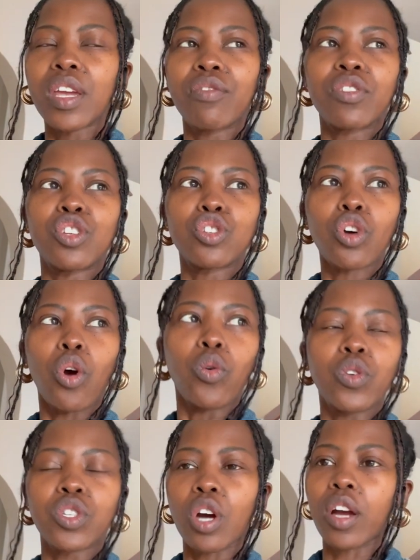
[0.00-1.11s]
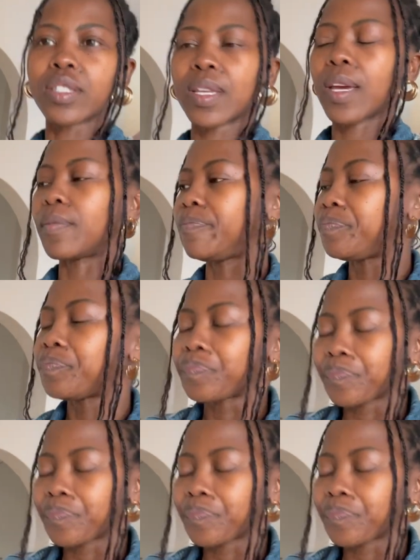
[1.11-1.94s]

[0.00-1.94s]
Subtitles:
even-toned dark skin.